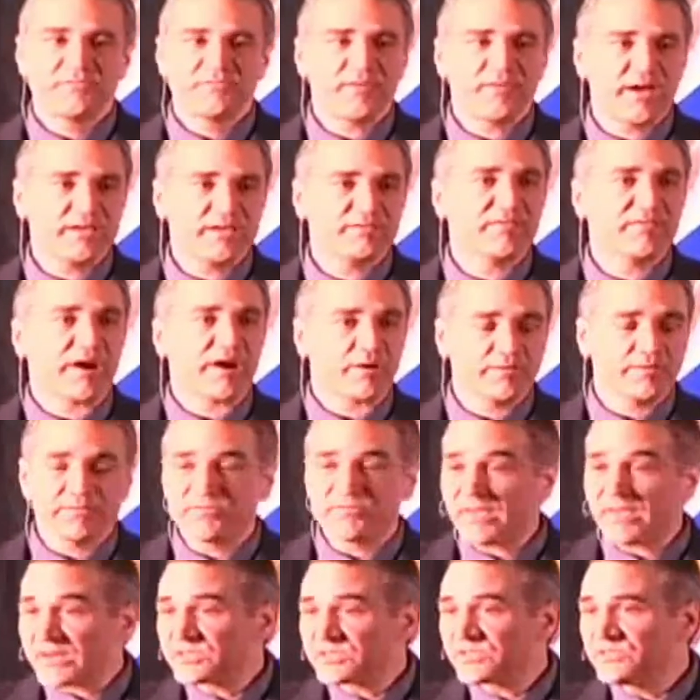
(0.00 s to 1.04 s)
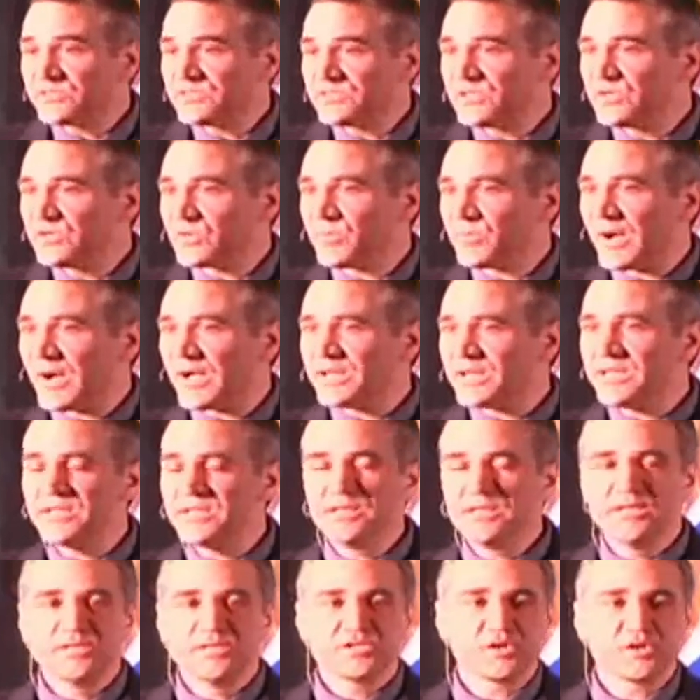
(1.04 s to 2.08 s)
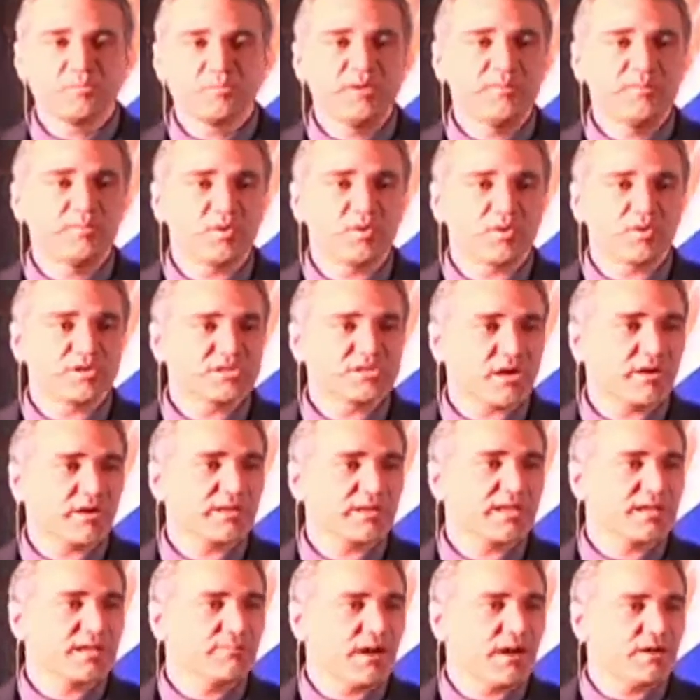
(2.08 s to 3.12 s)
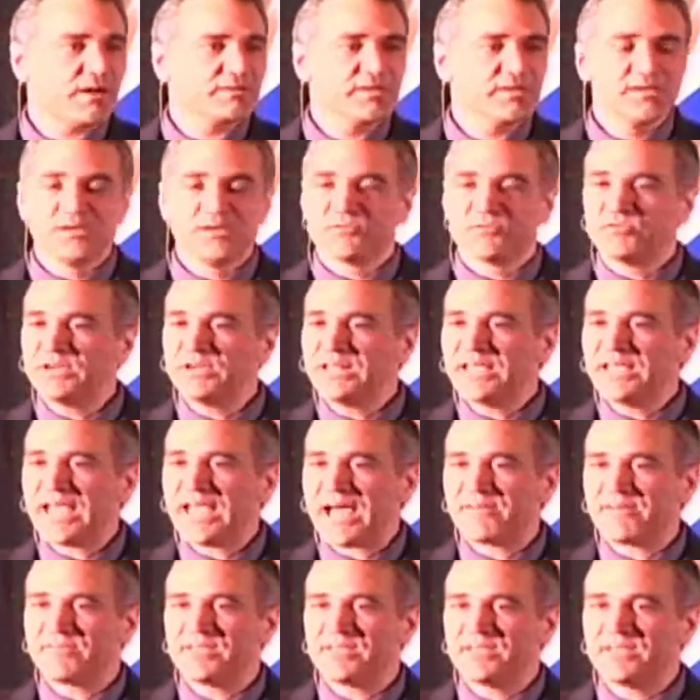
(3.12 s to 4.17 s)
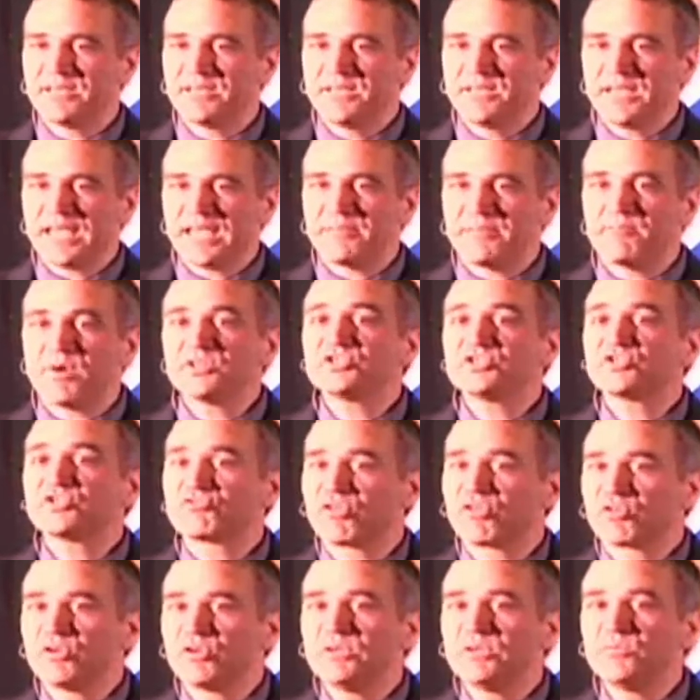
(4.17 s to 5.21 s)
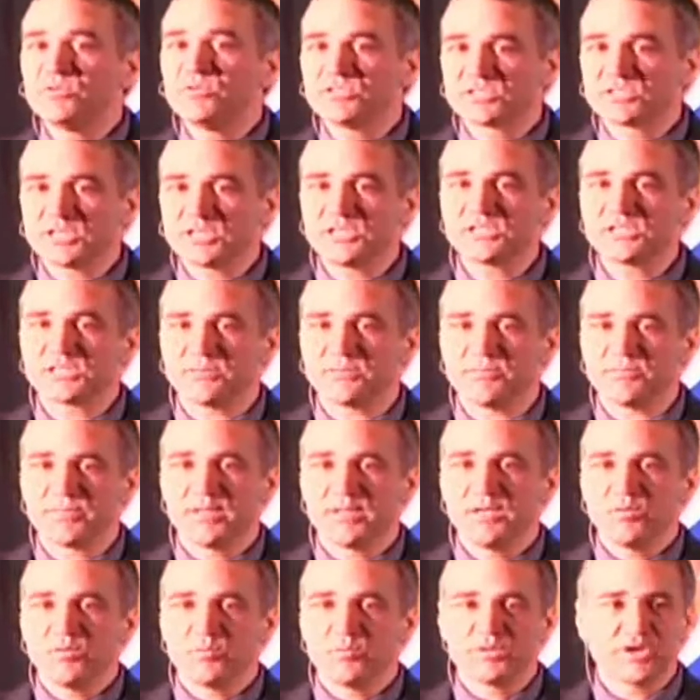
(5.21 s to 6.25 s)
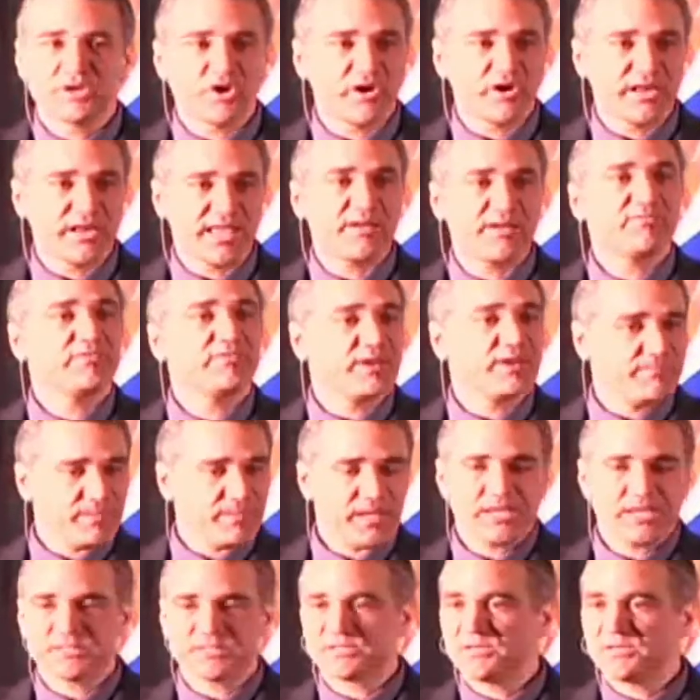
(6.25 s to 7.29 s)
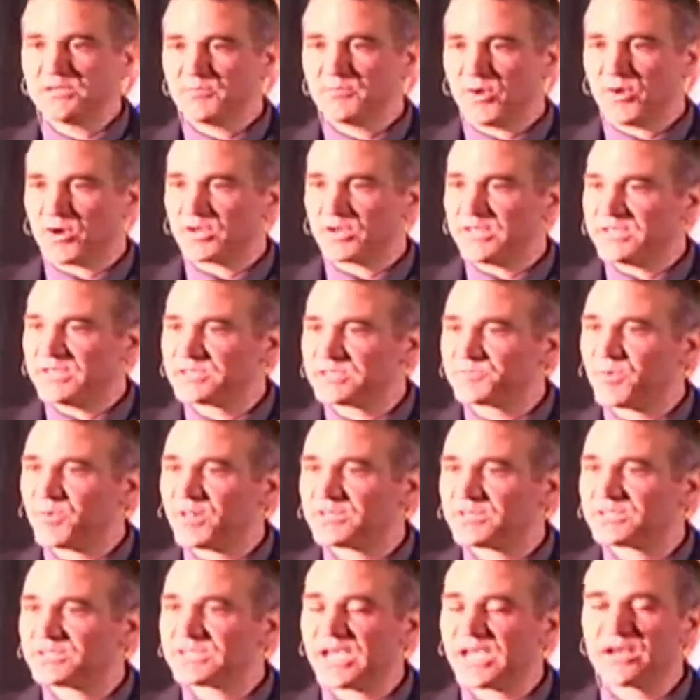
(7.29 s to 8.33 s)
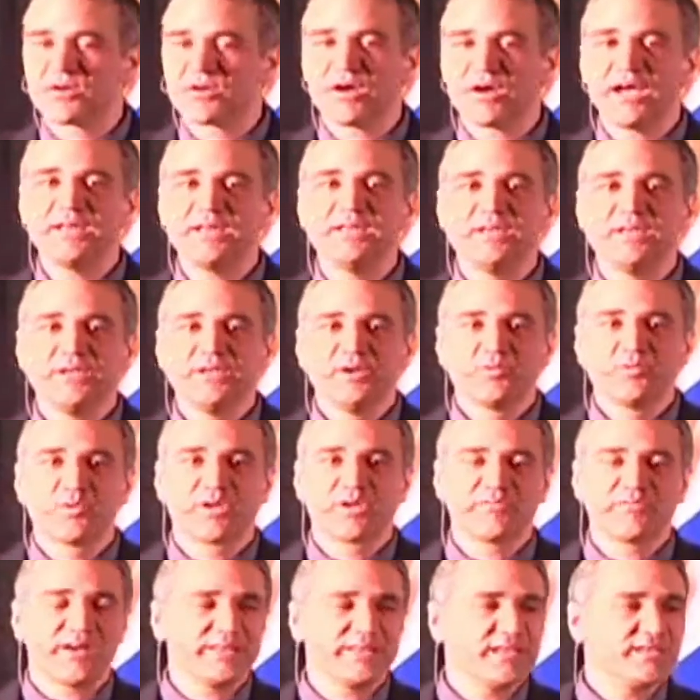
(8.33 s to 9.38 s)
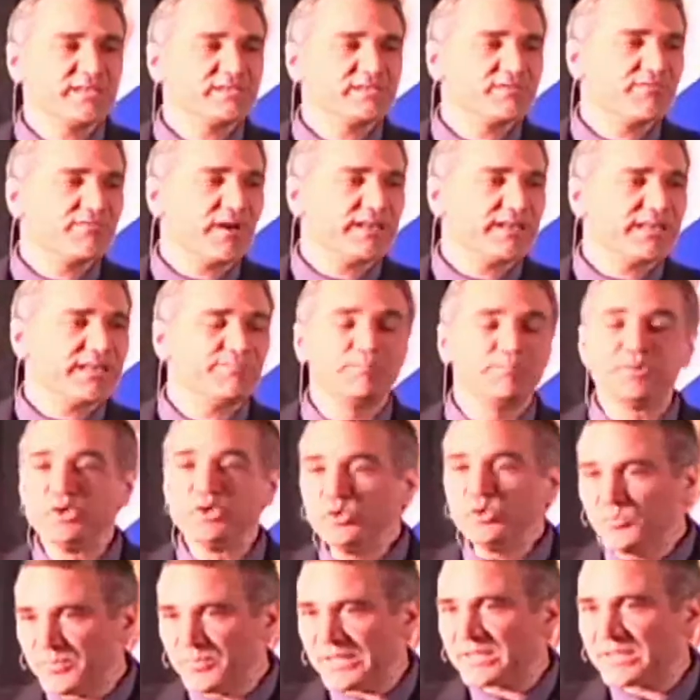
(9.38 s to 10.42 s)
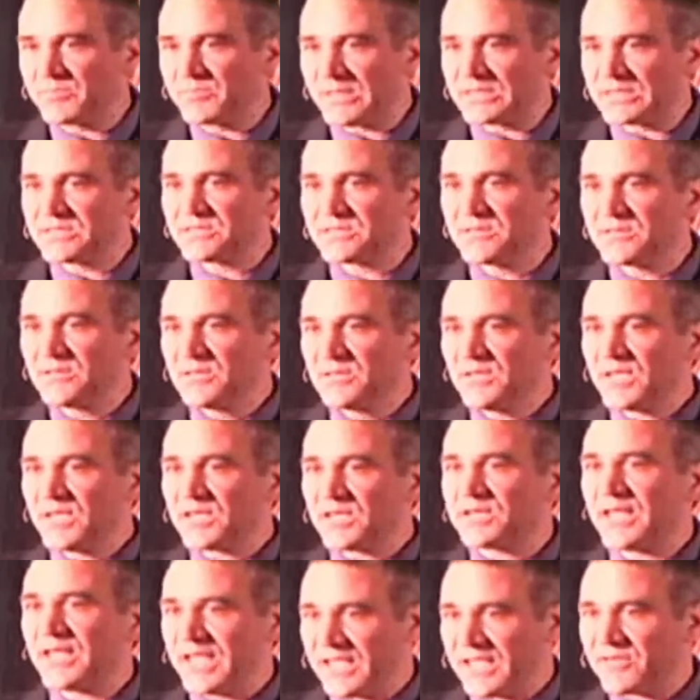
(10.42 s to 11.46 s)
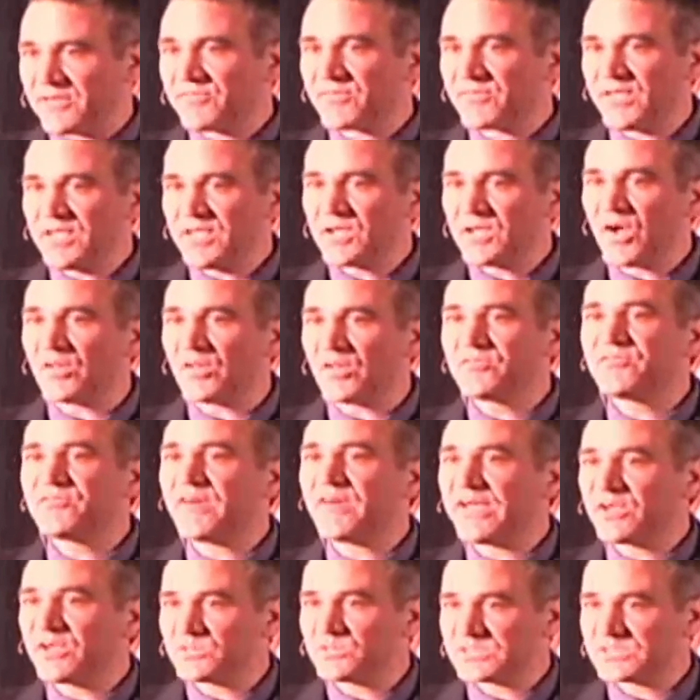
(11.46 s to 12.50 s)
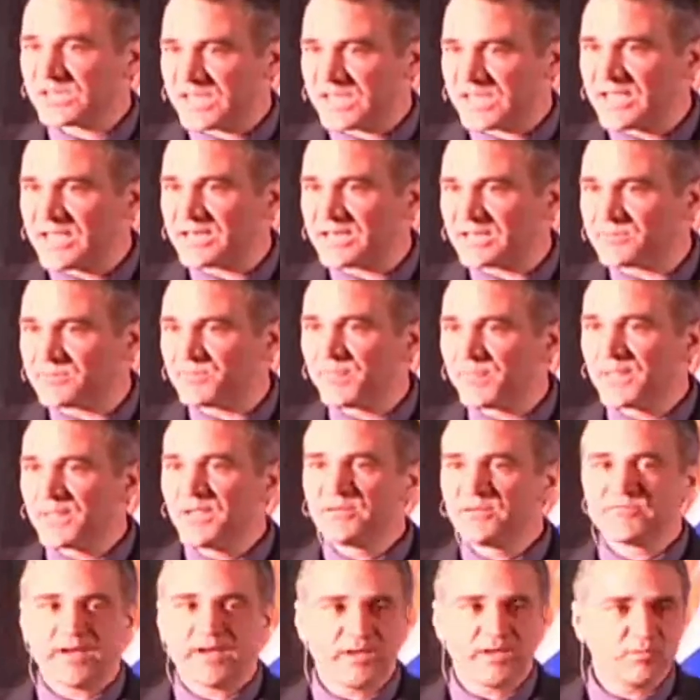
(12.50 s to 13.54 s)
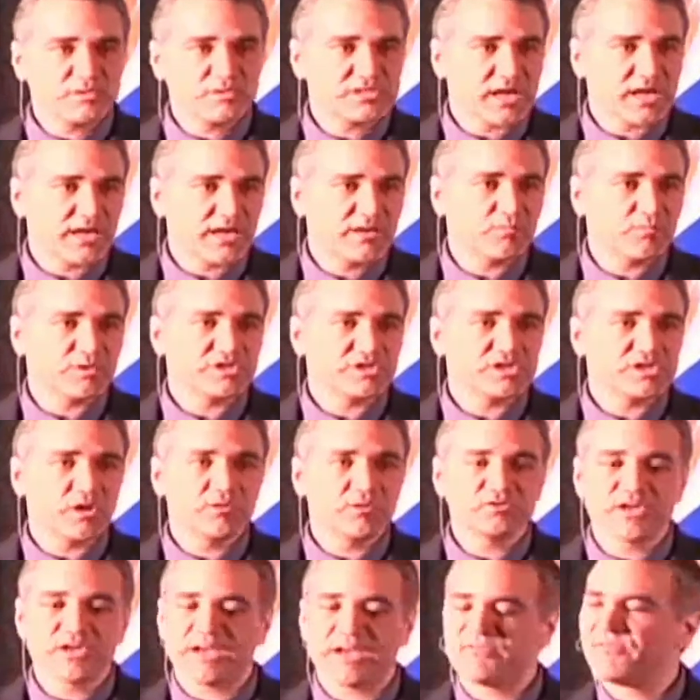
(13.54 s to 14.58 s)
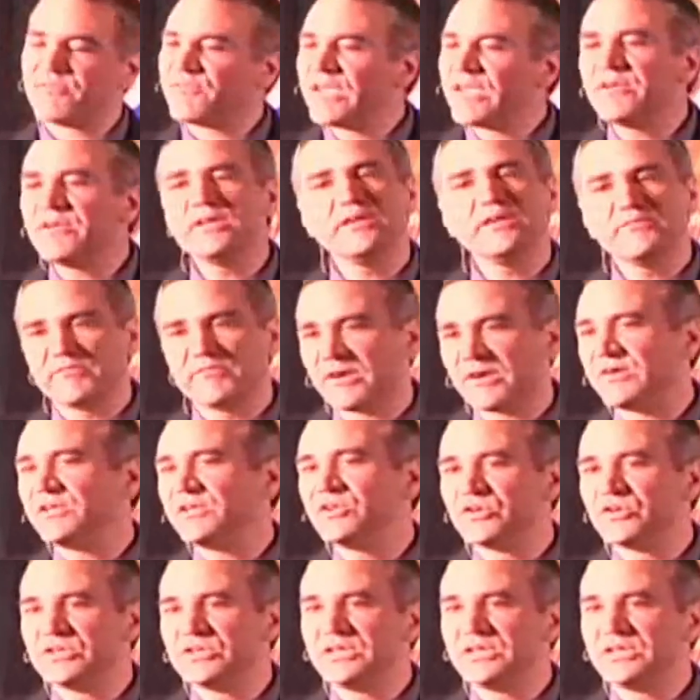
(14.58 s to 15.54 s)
responsible to eliminate or fight viral infections in your body. So people are talking about really having a much stronger immune system when they're on AFA. It's partly this polysaccharide. We have identified a blue pigment in AFA called phycocyanin.